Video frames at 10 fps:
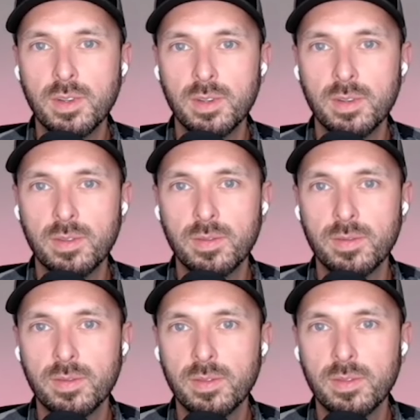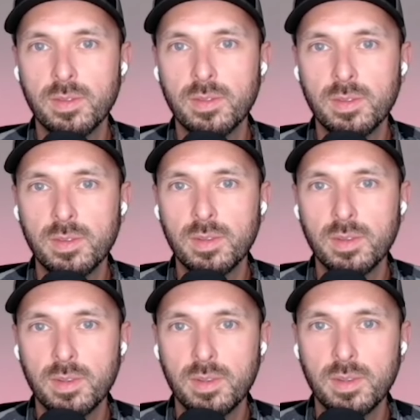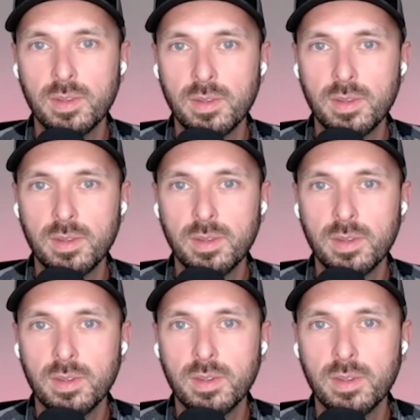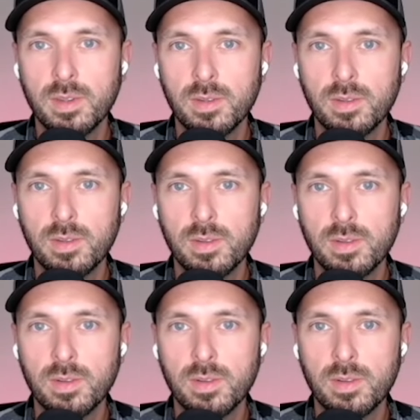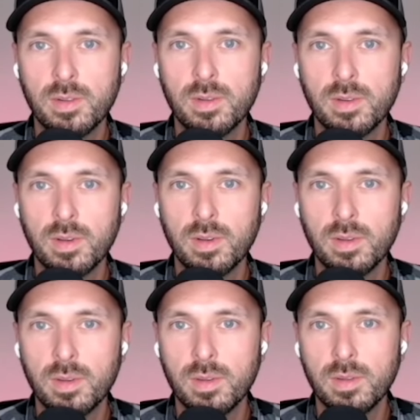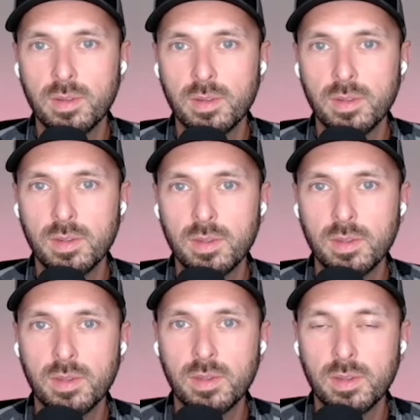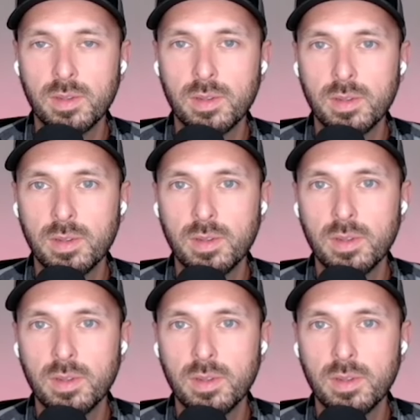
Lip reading: The person shown says nothing.